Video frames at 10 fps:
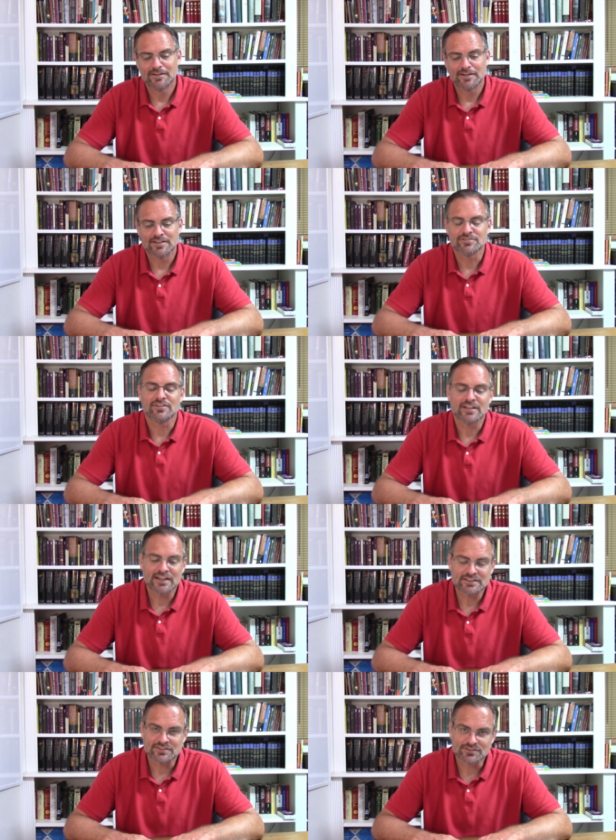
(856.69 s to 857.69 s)
And so they
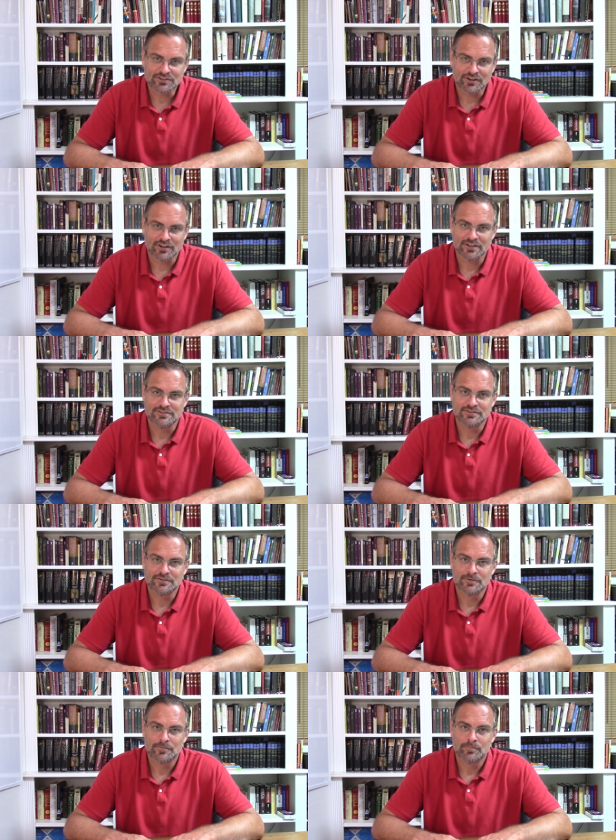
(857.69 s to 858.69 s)
got discouraged.
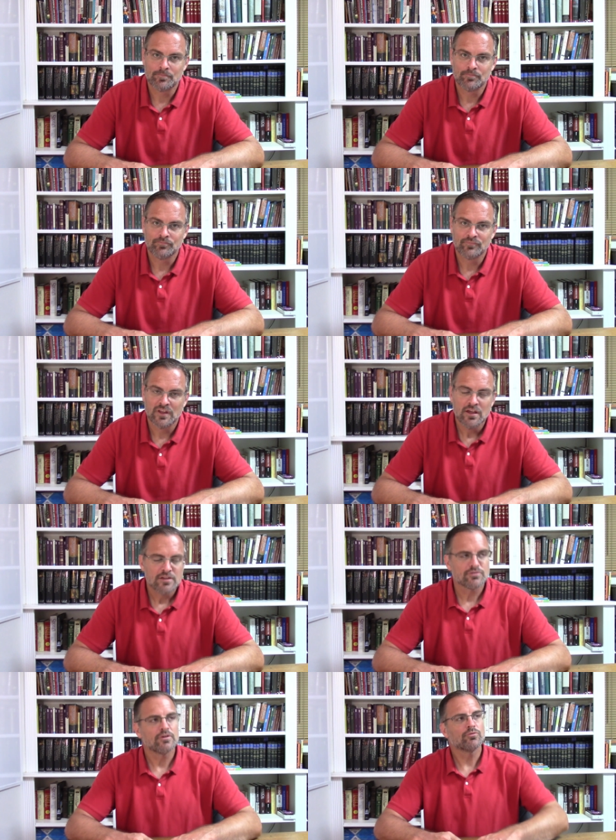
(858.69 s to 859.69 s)

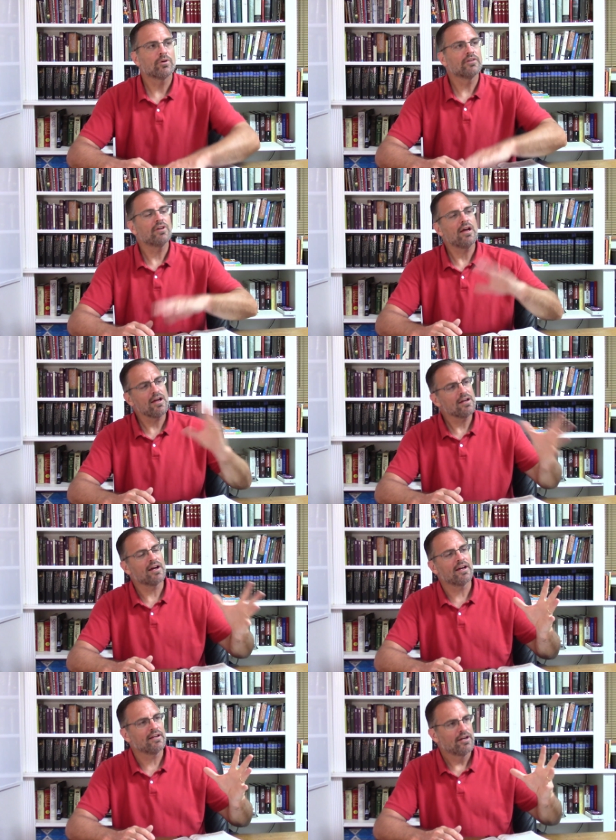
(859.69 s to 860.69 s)
So as whereas
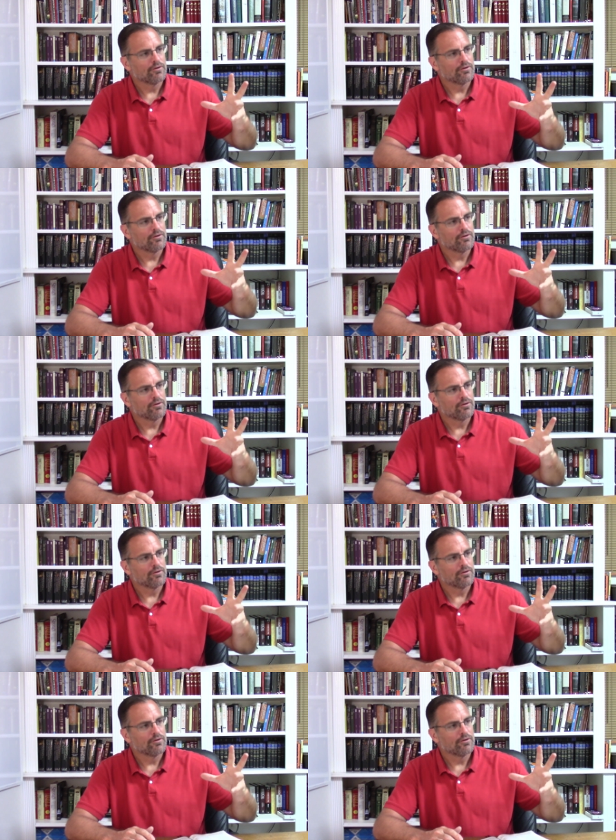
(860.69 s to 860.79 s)
Haggai